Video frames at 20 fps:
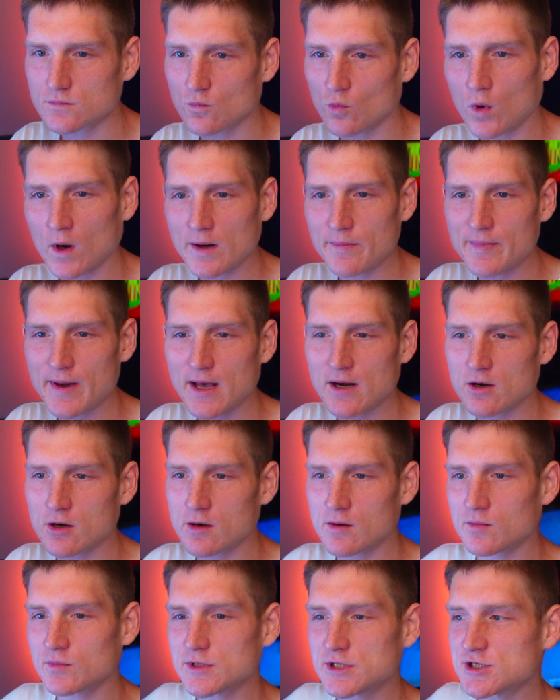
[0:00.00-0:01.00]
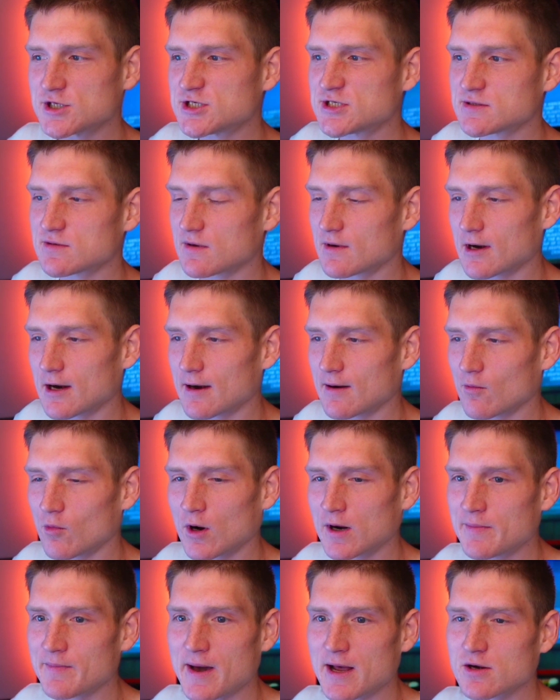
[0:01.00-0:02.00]
One bedroom use or
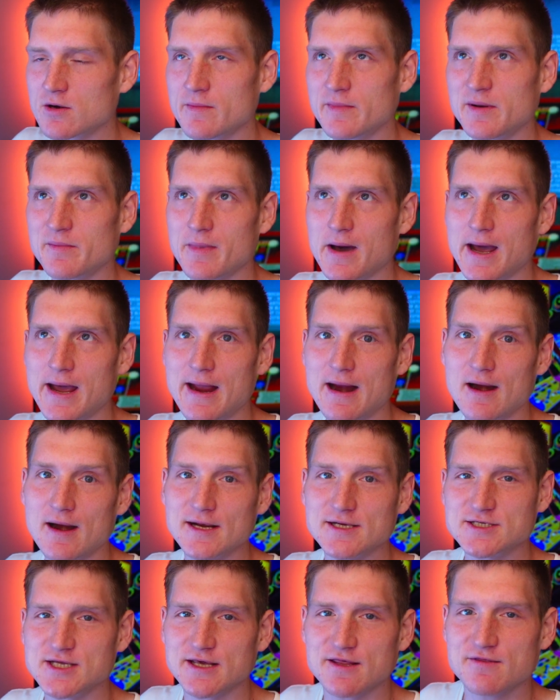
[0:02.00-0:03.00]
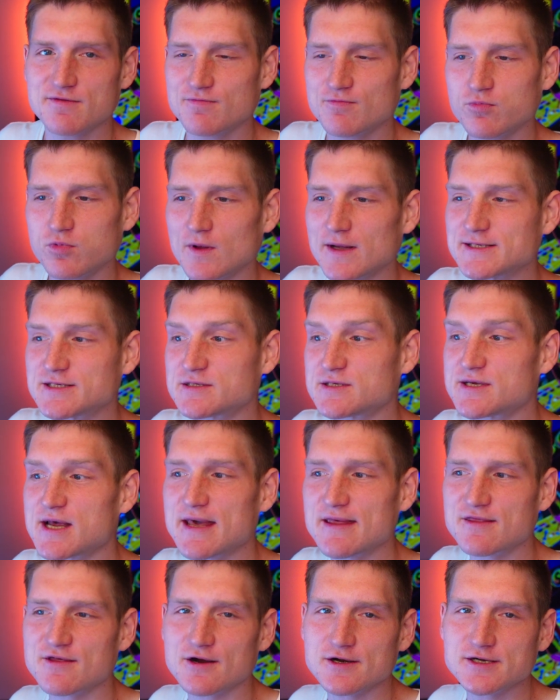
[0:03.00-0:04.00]
one bedroom in my area is like let's
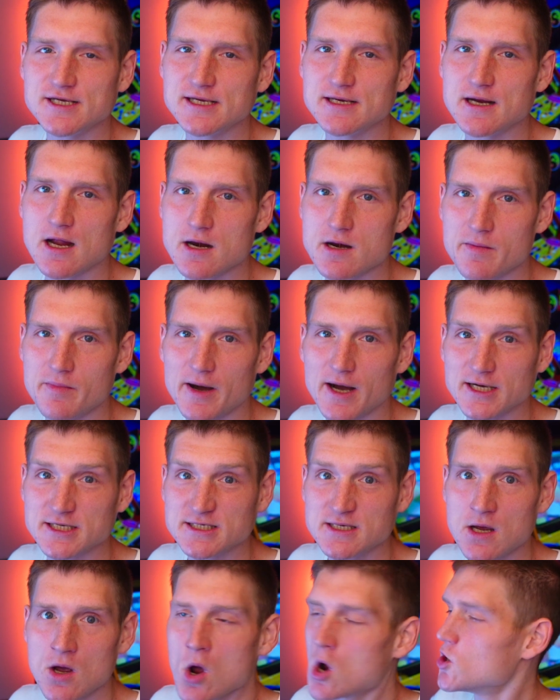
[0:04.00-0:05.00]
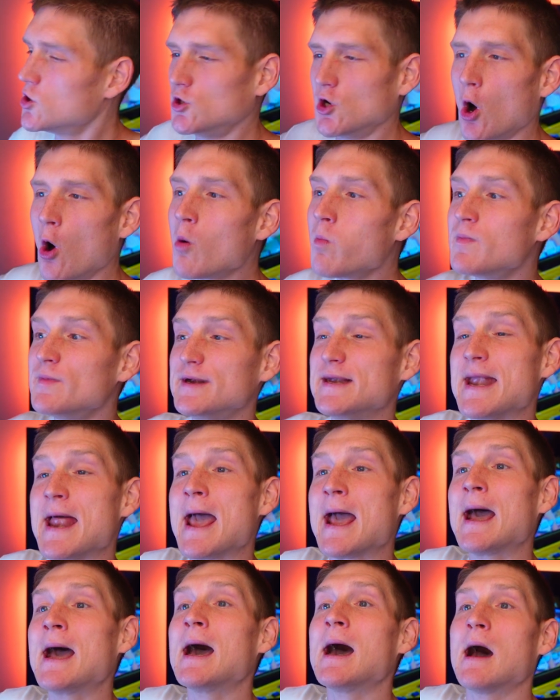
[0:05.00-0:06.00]
say thirteen hundred bucks. Nope.
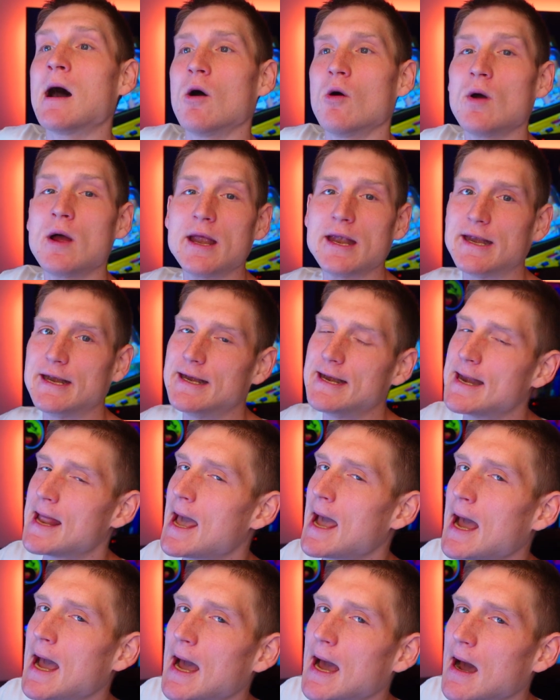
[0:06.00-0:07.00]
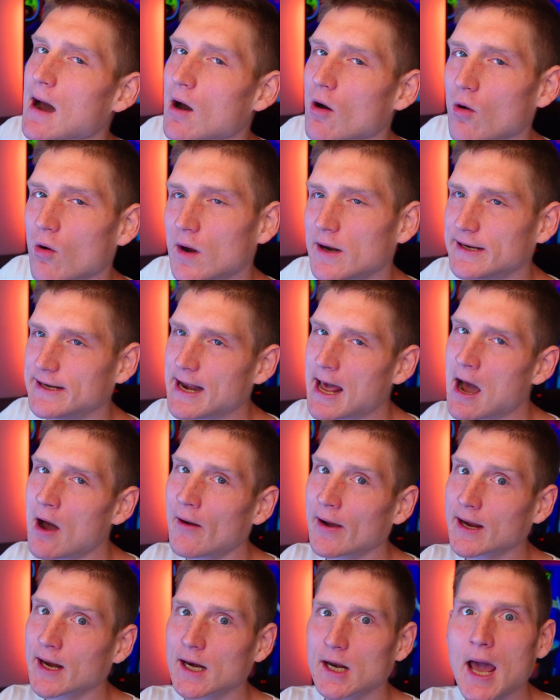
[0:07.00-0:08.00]
Now, now, now
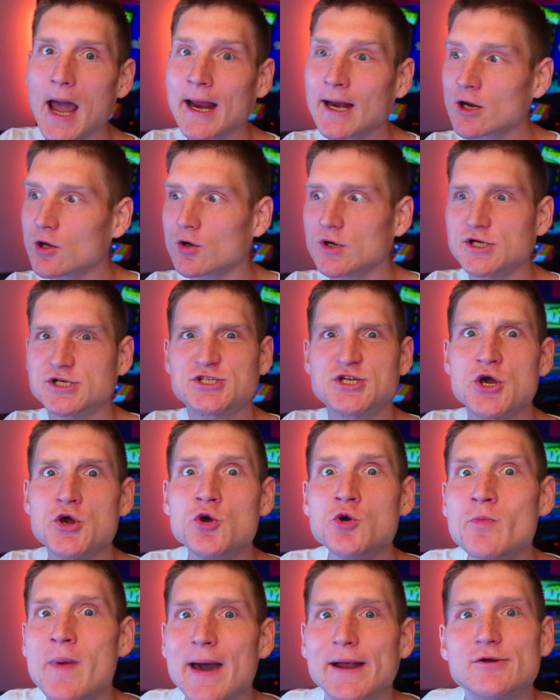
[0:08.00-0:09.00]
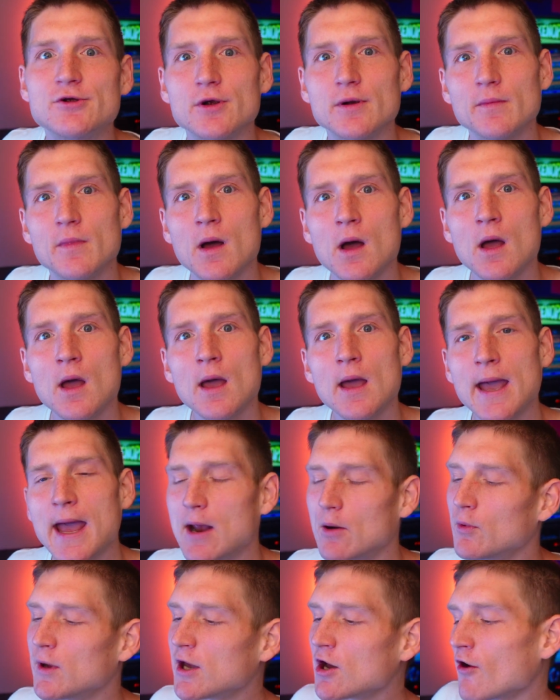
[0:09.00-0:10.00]
I got I got to go to two bedroom,
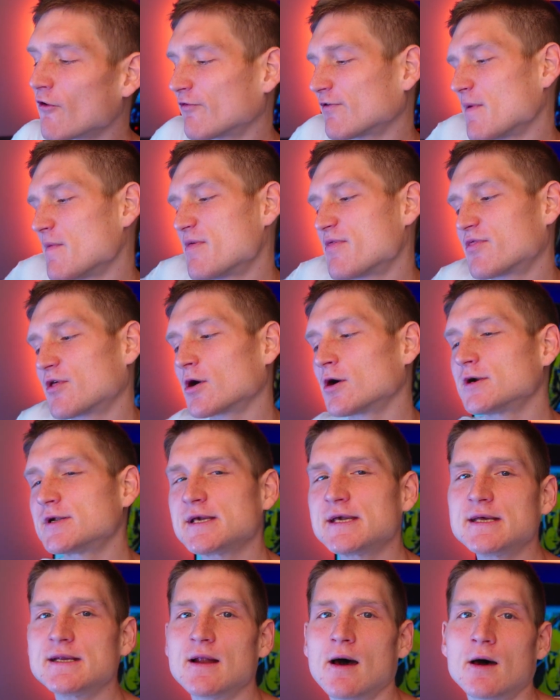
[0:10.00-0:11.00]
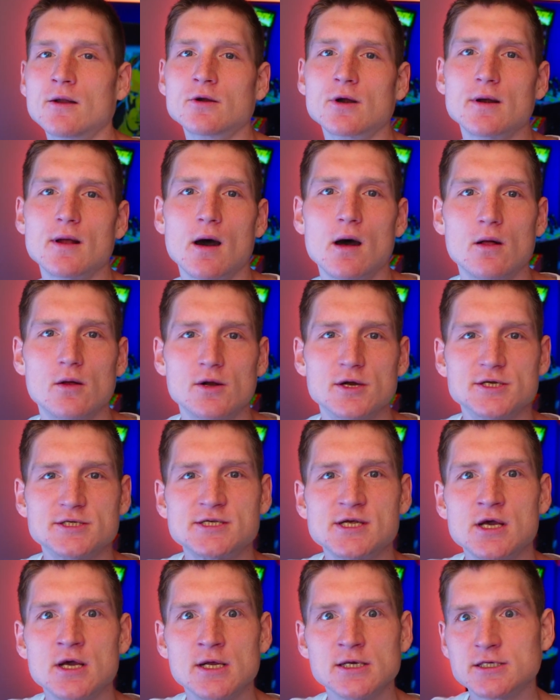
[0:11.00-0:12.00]
and we go from thirteen hundred
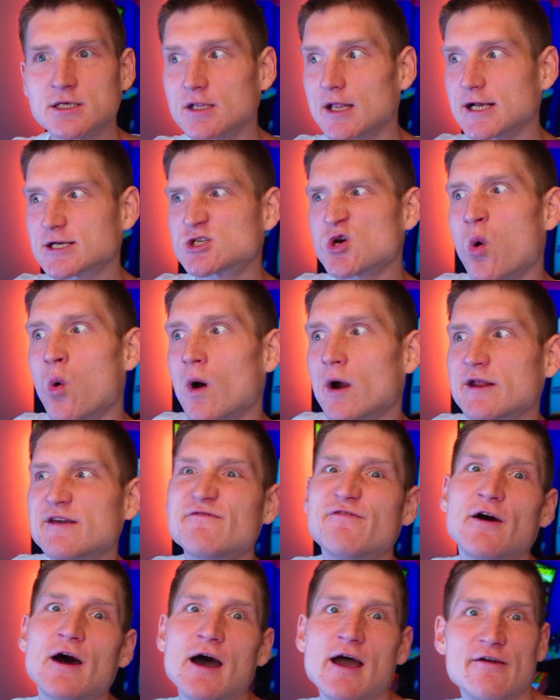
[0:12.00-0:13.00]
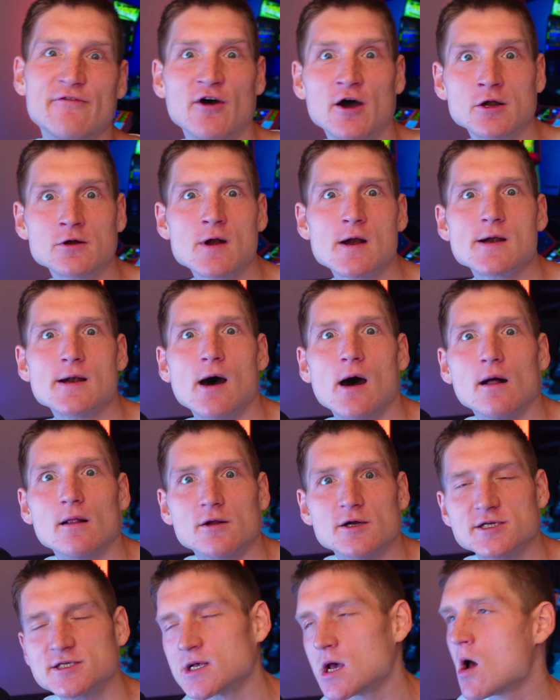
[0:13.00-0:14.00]
dollars to like
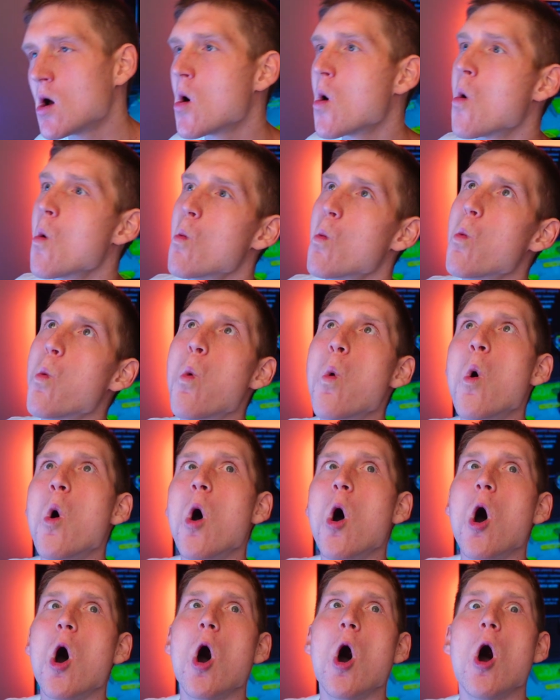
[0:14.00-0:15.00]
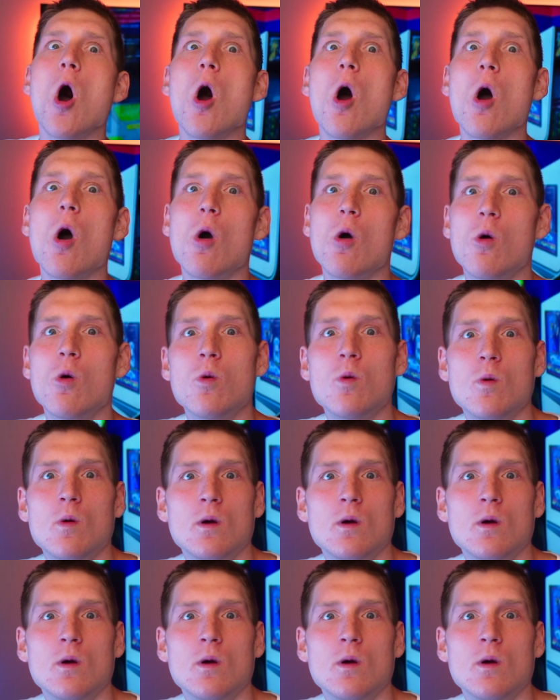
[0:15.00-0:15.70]
$2,500. Whoa.